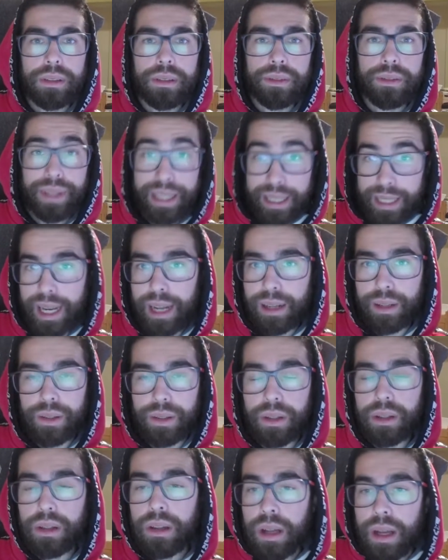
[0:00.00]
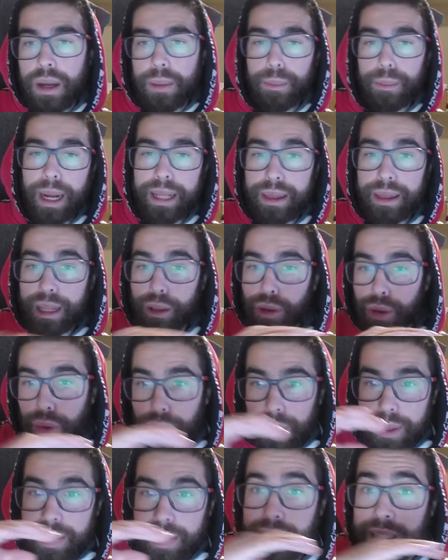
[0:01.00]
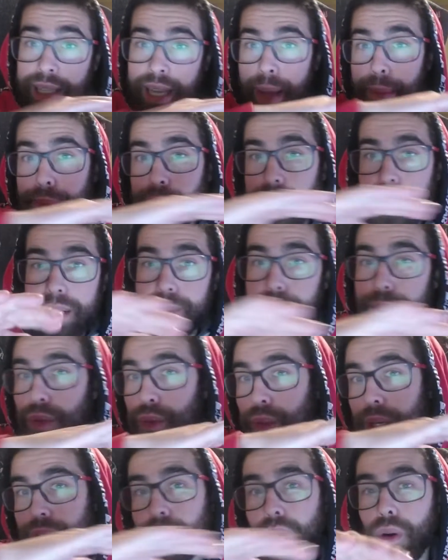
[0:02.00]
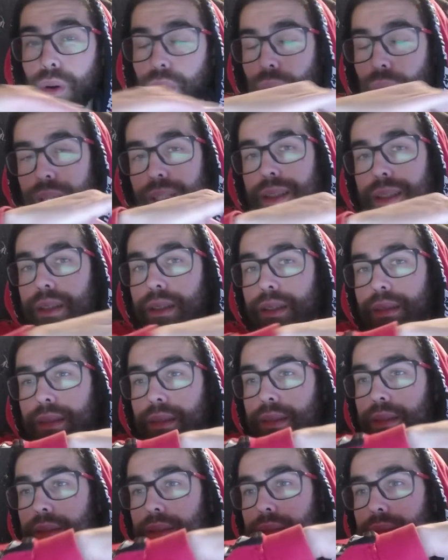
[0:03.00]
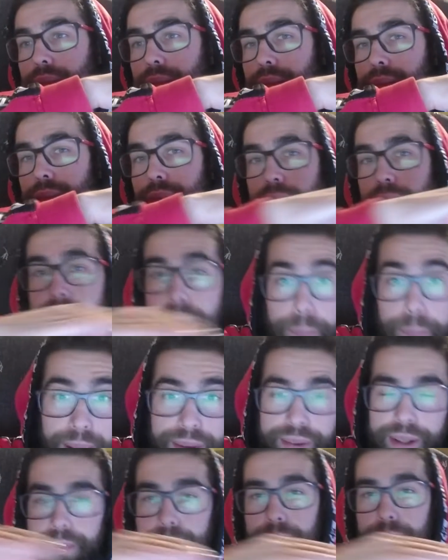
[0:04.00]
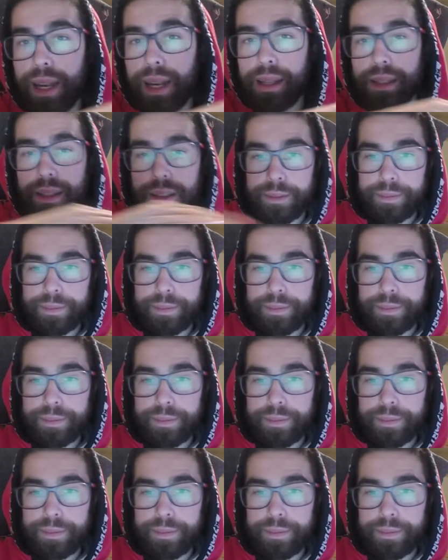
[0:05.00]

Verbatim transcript: physically, you know, but the truth is somewhere in between, always, in the perfect balance.